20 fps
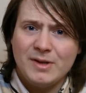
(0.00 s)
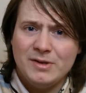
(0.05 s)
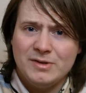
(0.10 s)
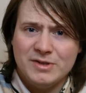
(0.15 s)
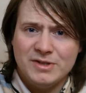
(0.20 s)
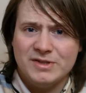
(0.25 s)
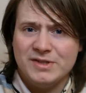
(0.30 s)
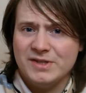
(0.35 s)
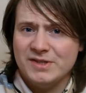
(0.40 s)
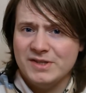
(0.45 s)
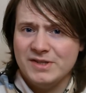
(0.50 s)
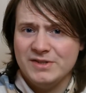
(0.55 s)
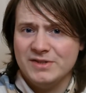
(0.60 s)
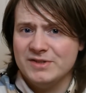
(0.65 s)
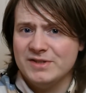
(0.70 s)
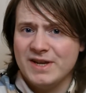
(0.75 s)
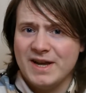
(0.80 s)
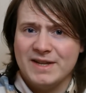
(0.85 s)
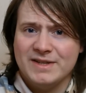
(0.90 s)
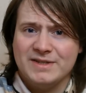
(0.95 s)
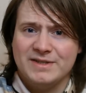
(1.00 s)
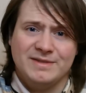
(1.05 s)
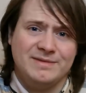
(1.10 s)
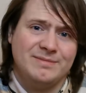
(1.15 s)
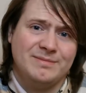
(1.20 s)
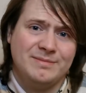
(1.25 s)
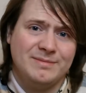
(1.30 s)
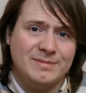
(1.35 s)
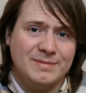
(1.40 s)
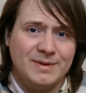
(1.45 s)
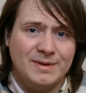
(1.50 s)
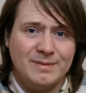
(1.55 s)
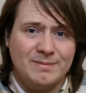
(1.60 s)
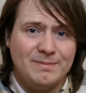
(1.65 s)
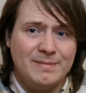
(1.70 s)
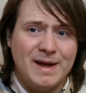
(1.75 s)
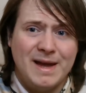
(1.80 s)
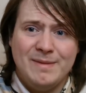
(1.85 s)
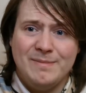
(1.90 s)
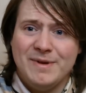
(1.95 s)
GCSEs, your SATs,
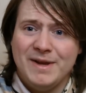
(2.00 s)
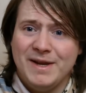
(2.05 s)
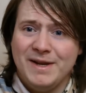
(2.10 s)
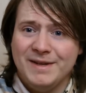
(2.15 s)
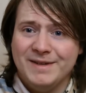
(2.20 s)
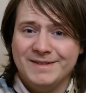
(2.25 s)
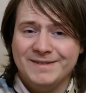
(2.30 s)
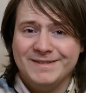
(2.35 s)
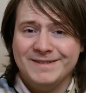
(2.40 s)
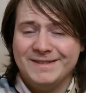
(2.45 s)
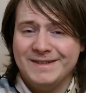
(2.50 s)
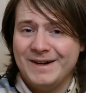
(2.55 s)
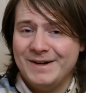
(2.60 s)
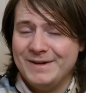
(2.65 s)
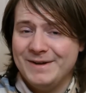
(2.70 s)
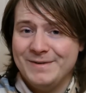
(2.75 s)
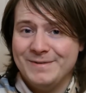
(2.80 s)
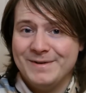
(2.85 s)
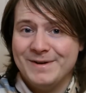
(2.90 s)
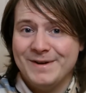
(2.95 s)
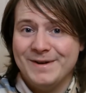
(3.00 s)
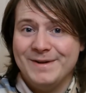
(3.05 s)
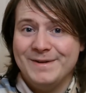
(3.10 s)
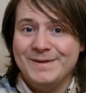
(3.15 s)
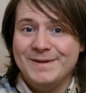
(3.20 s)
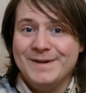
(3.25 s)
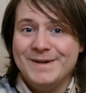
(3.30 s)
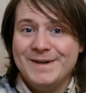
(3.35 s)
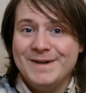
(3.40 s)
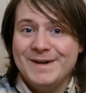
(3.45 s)
maybe, I don't know.